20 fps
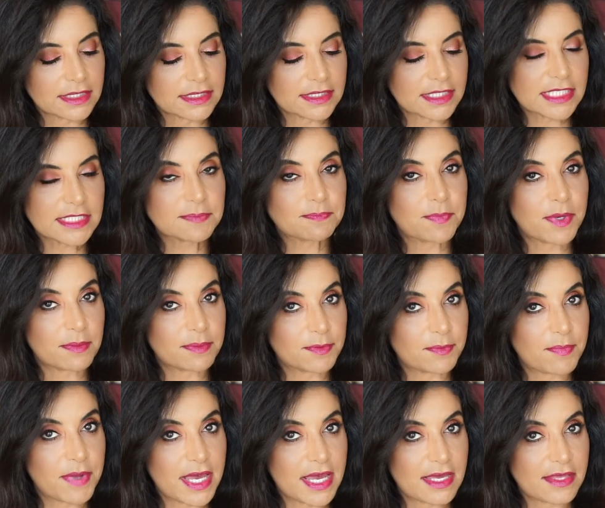it says
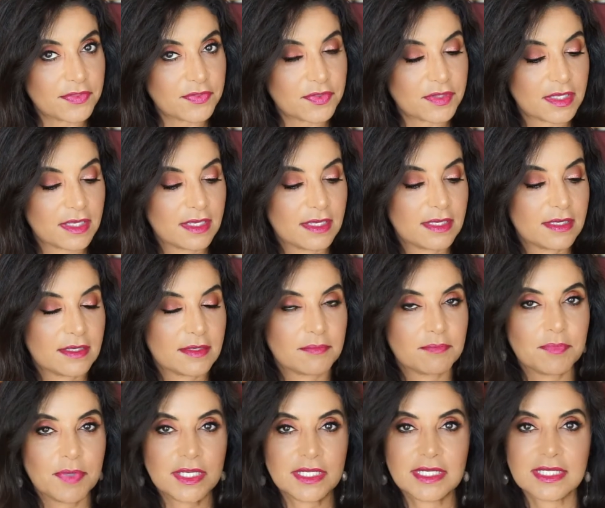bubble bath,
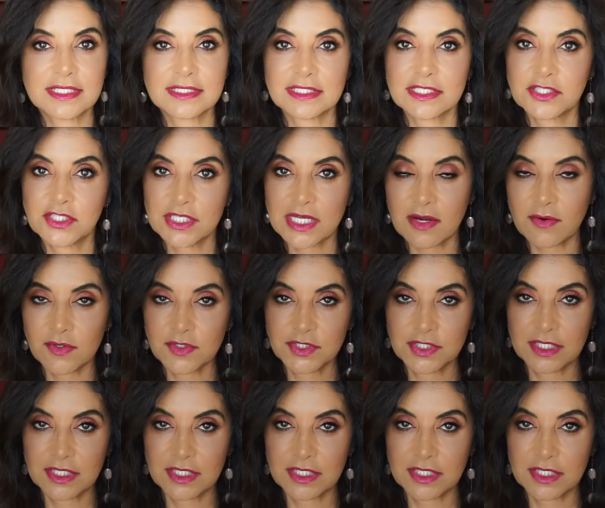but it's a shower